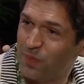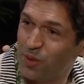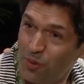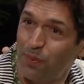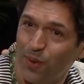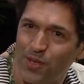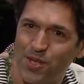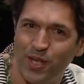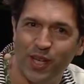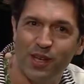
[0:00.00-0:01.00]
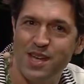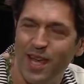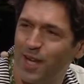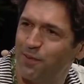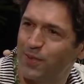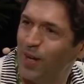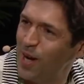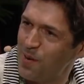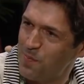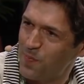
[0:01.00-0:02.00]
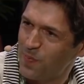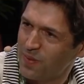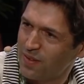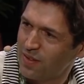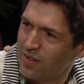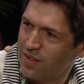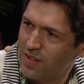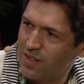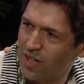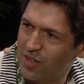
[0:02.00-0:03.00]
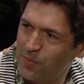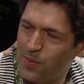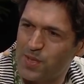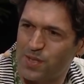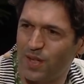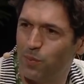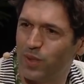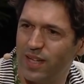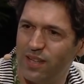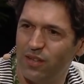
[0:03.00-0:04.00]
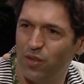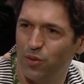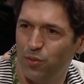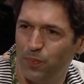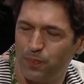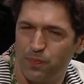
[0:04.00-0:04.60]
good person in a negative time. Yeah. You know, he was somebody who,